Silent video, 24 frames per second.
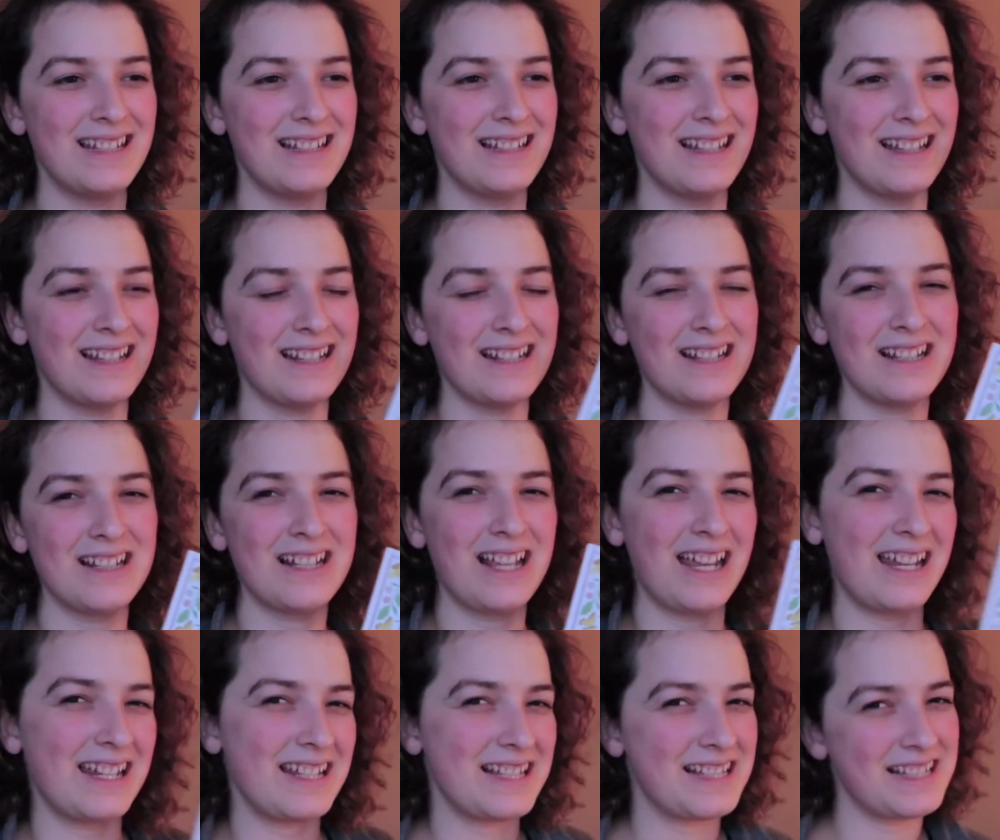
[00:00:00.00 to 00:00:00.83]
like
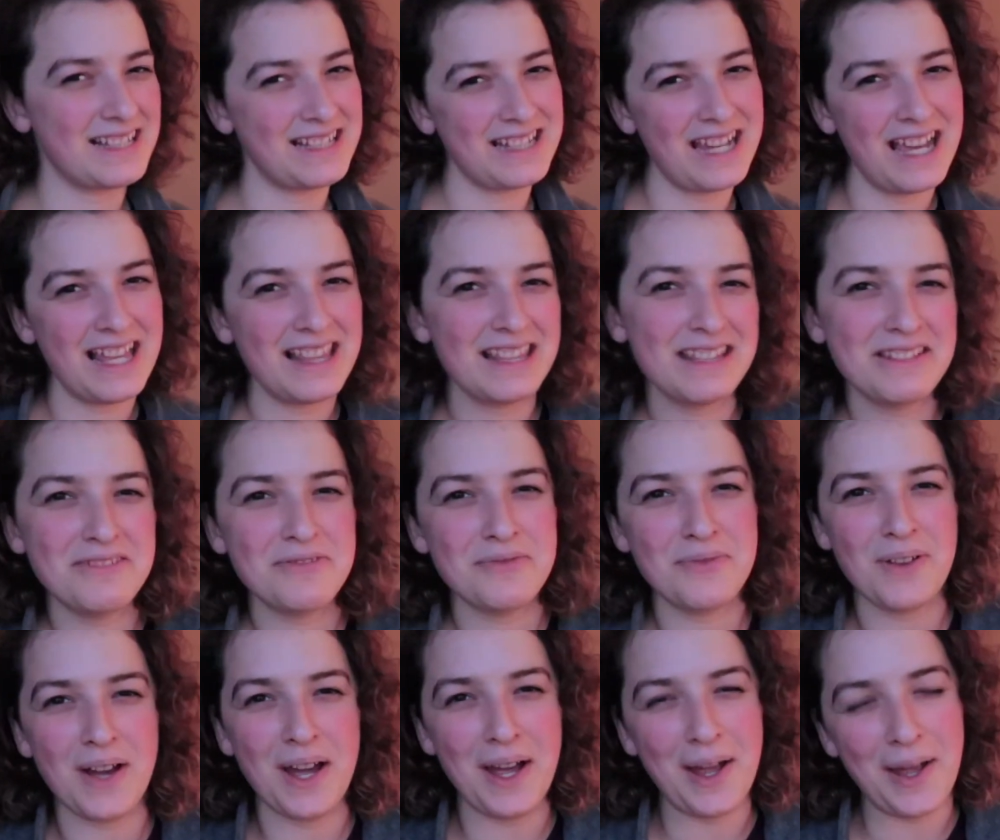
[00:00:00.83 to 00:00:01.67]
kind of
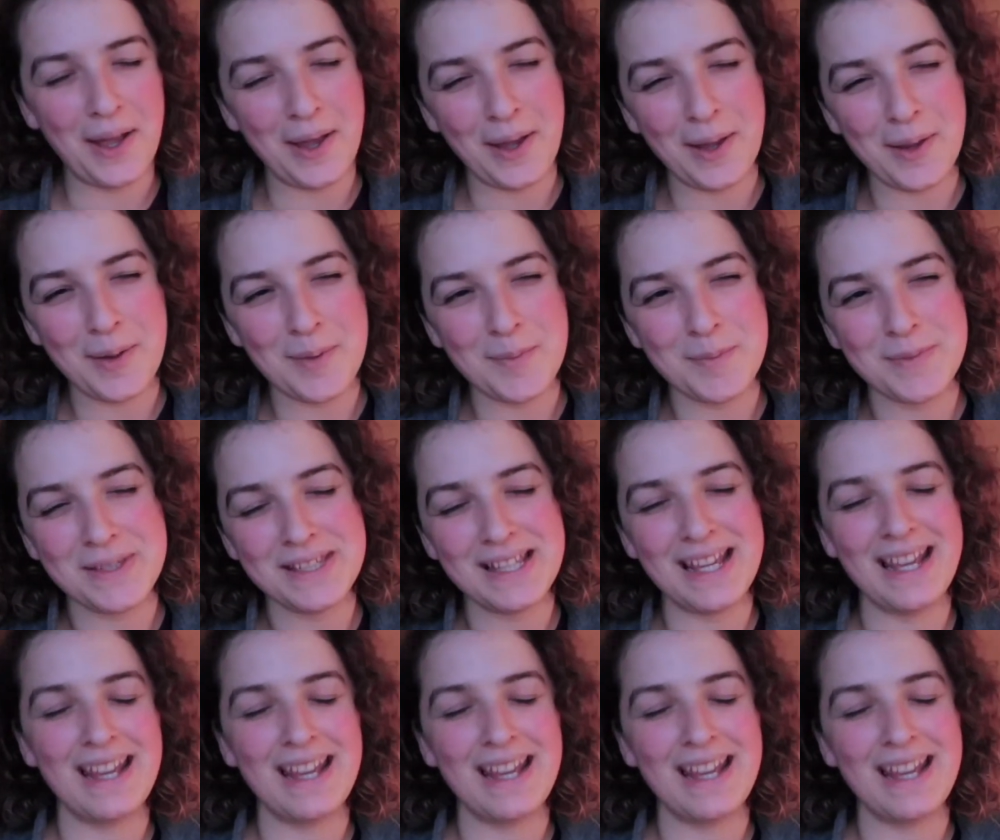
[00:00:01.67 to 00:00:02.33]
Scotland vibes.